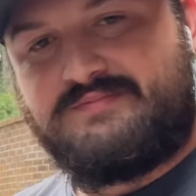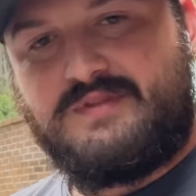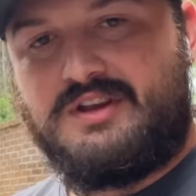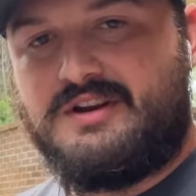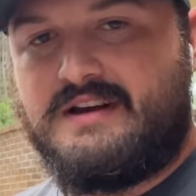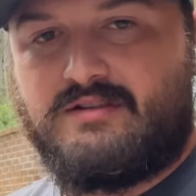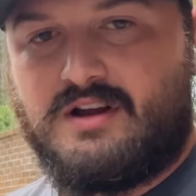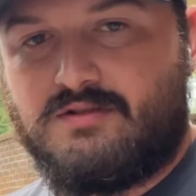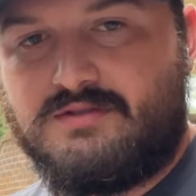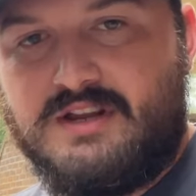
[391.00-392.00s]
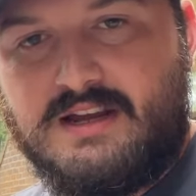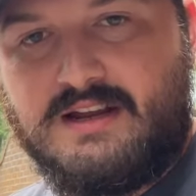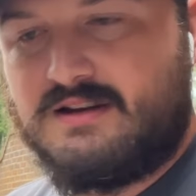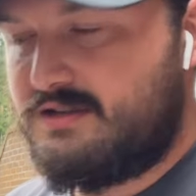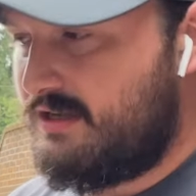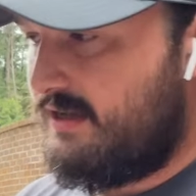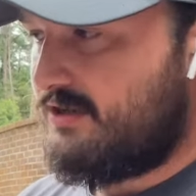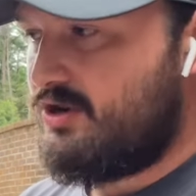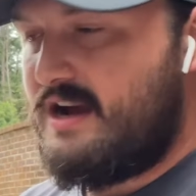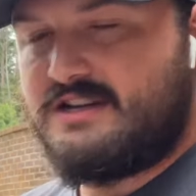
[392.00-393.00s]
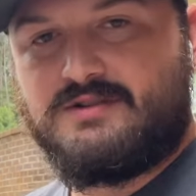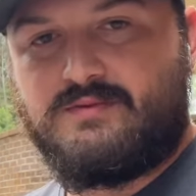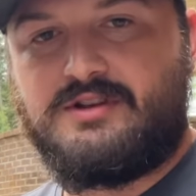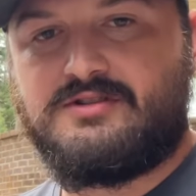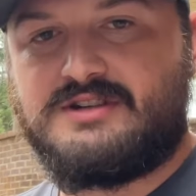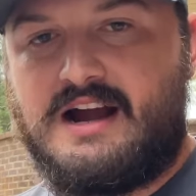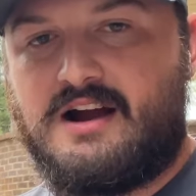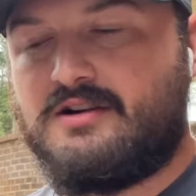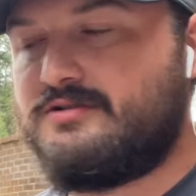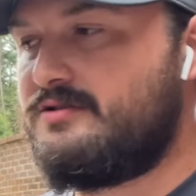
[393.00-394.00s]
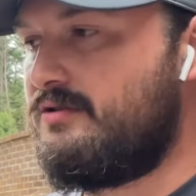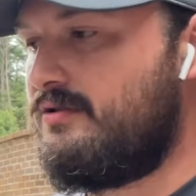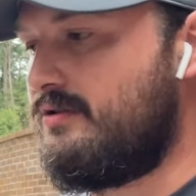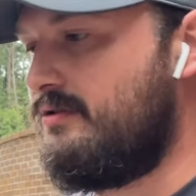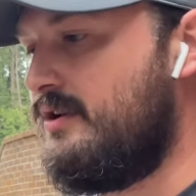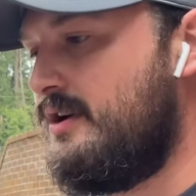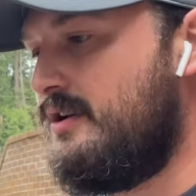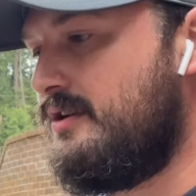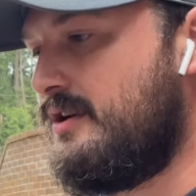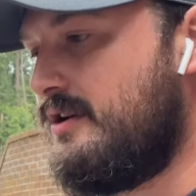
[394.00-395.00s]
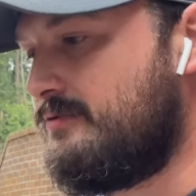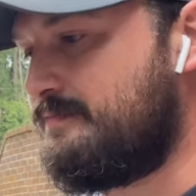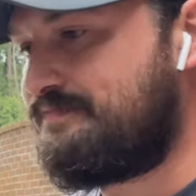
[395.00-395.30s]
you never know, digging to get traction with your tires, or you know,